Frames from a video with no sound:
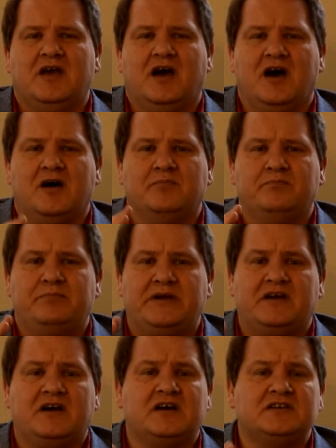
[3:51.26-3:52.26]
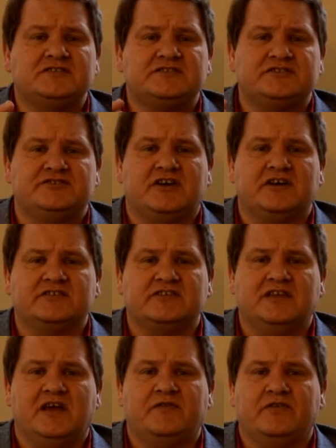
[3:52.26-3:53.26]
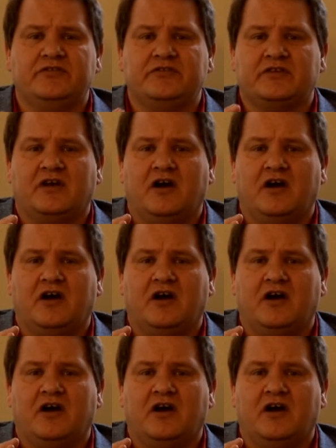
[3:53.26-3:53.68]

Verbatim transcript: Um, because digoxin levels